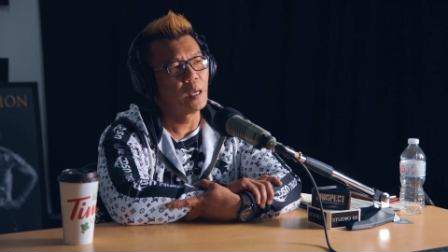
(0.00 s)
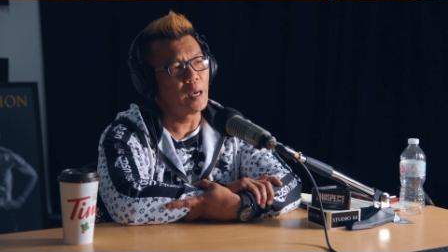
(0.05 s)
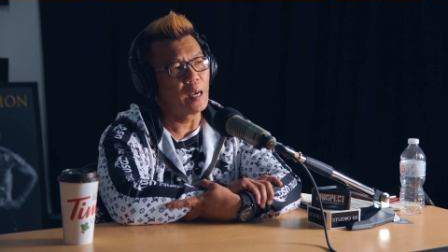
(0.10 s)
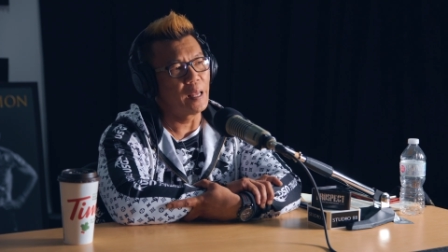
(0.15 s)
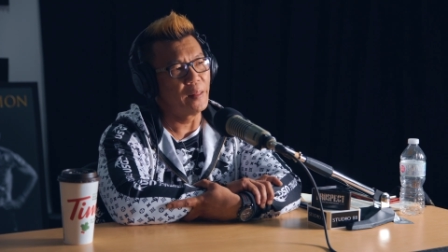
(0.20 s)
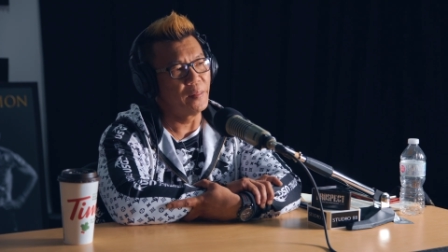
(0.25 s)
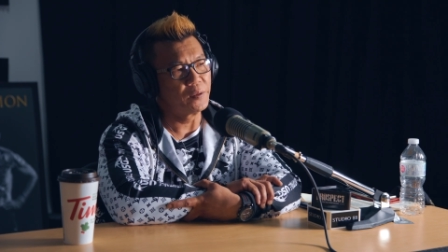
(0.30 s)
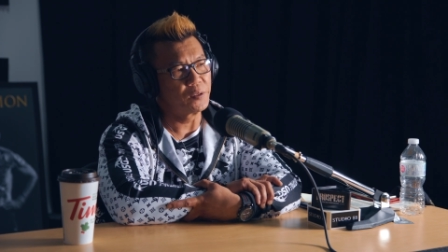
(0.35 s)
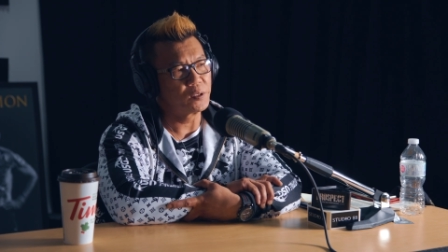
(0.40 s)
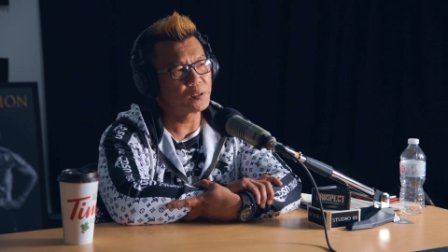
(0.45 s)

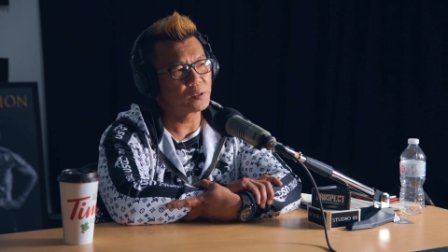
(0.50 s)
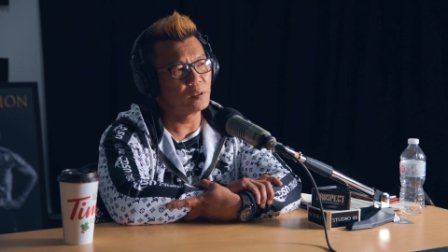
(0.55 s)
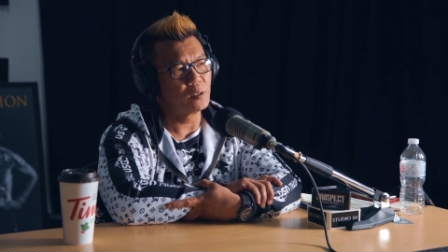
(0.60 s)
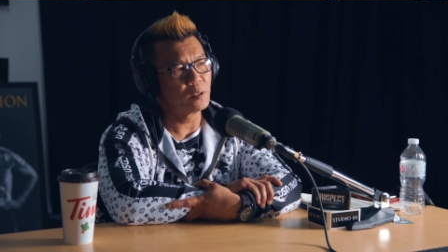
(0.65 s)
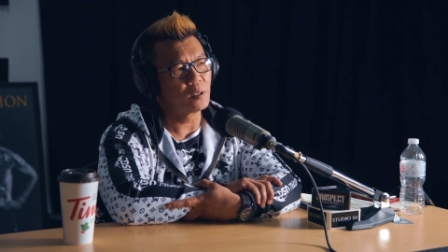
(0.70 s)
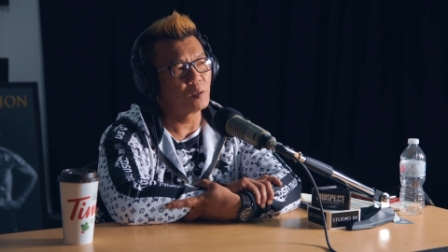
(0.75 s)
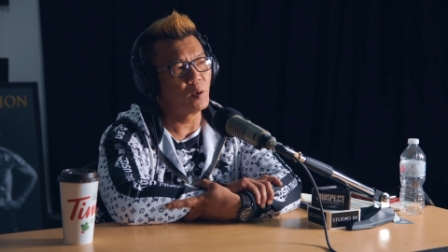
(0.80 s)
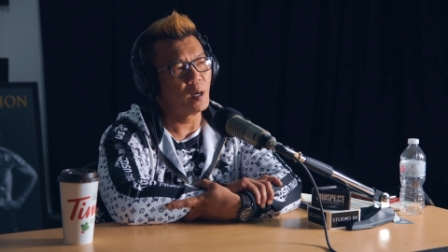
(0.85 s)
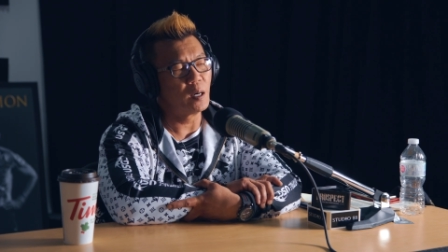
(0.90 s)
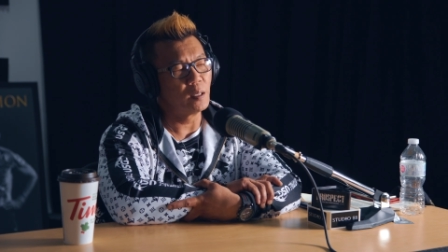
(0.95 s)
And then just a
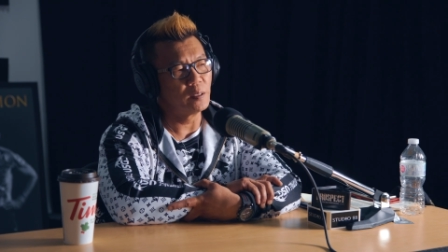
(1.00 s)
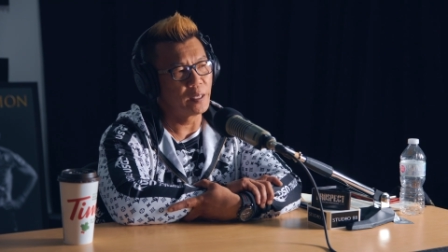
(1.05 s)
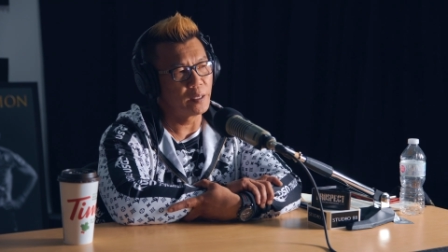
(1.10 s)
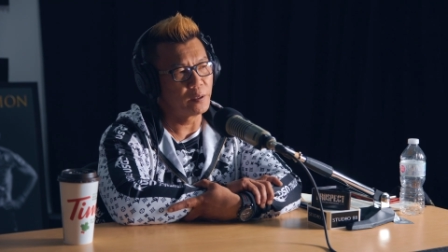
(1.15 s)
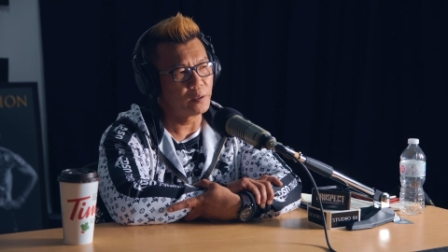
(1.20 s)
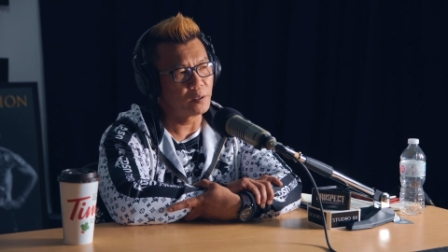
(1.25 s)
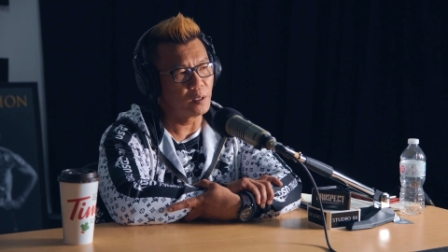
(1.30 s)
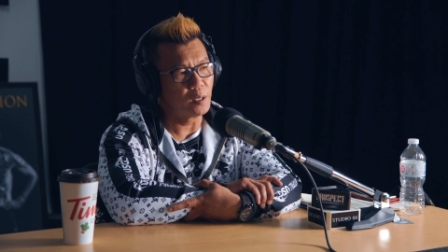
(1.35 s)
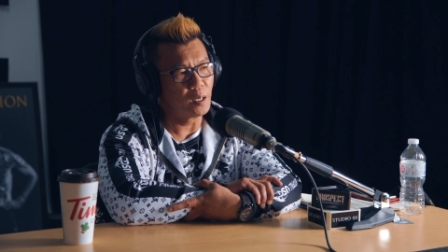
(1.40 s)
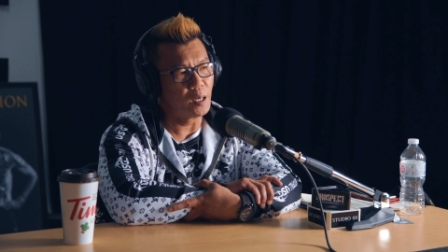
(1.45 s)
little while
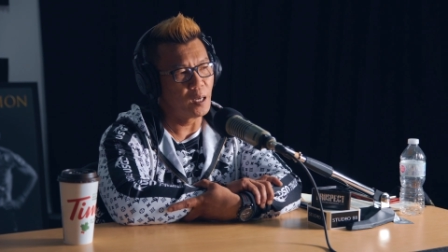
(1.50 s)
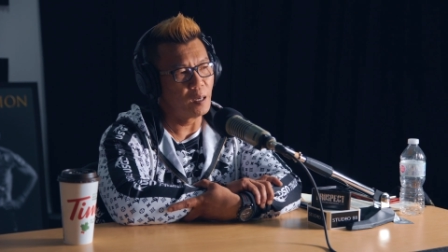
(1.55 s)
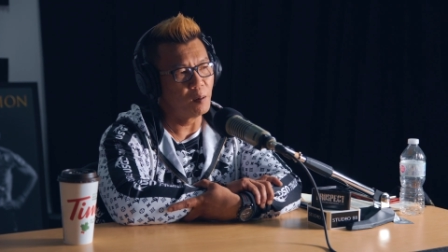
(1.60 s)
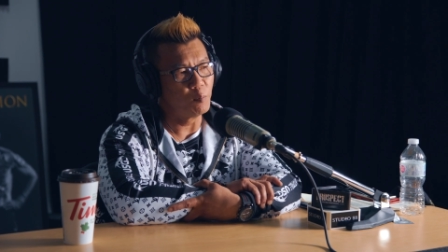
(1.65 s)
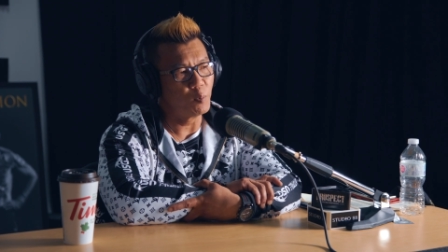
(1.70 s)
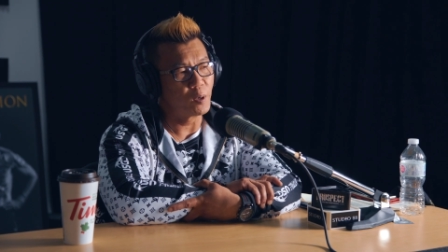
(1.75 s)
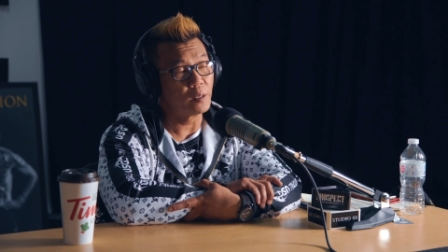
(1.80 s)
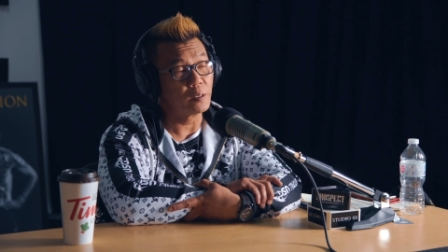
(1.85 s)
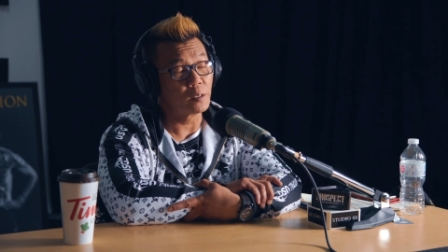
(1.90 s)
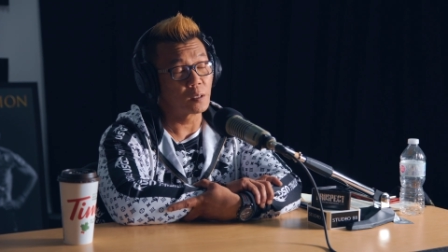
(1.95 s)
later,
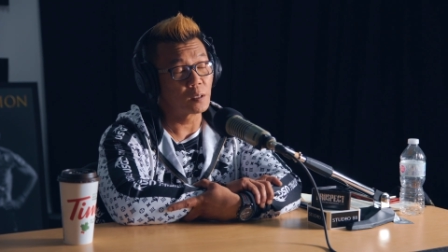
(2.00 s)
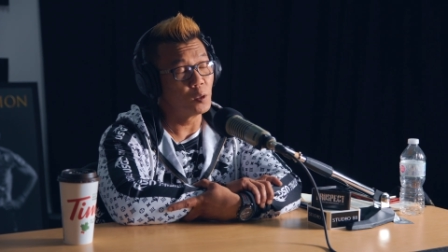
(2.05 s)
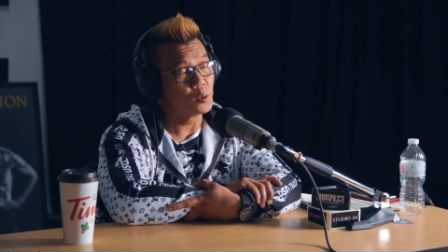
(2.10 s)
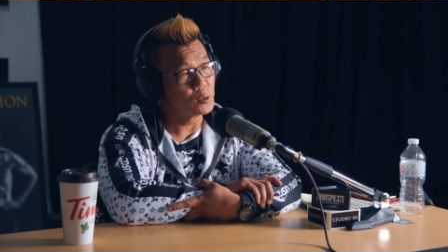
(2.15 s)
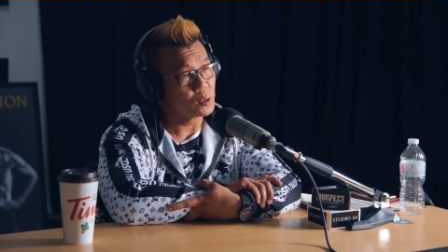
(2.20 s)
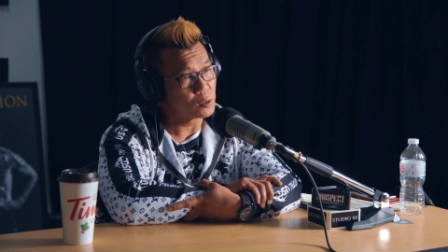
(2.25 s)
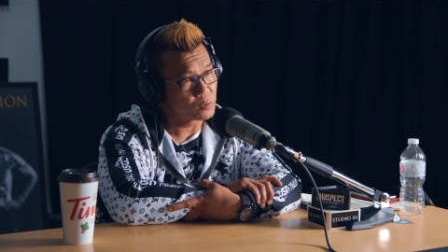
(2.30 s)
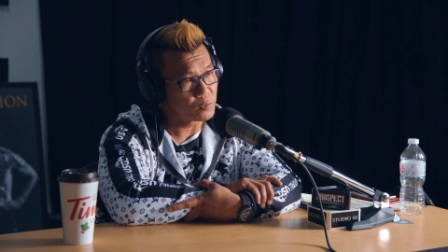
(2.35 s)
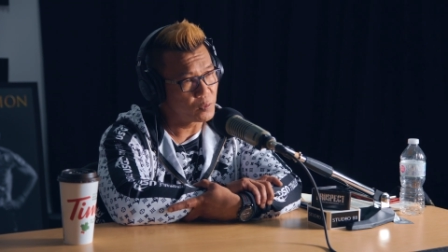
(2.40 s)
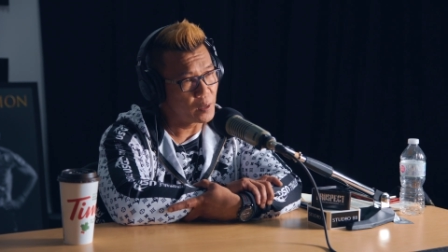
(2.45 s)
one of their
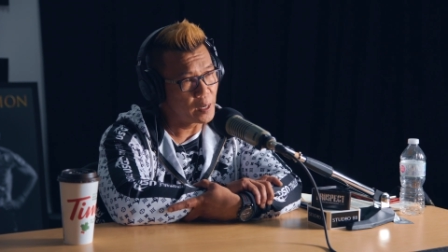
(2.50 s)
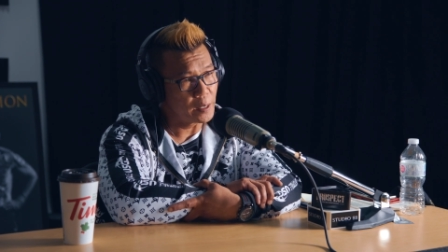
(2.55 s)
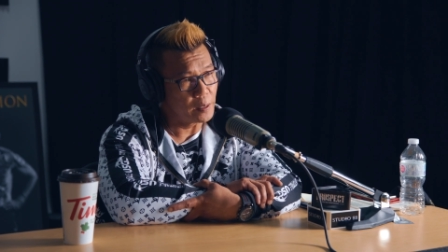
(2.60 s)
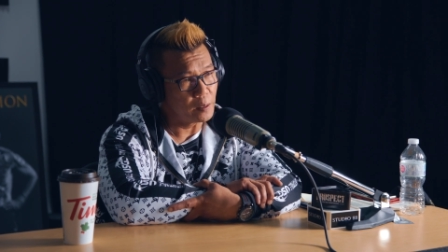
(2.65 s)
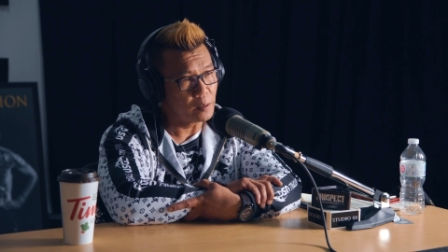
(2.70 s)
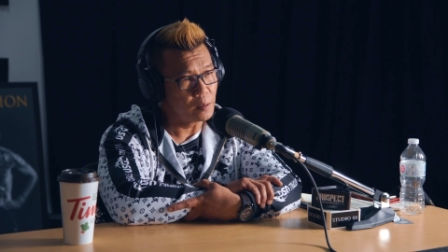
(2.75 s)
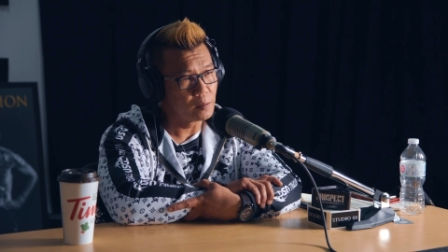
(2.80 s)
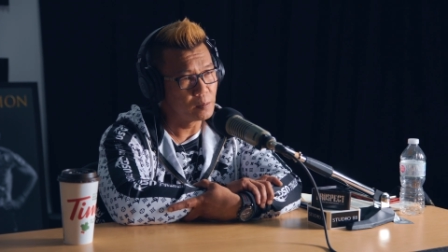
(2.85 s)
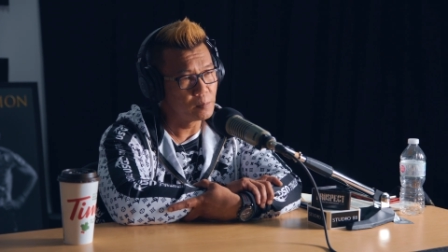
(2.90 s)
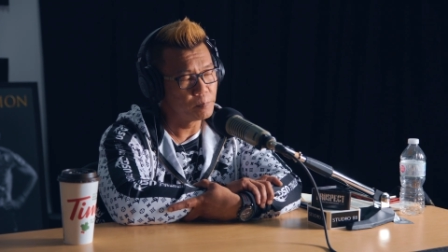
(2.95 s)
closest
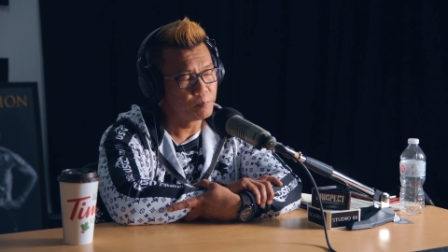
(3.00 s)
friend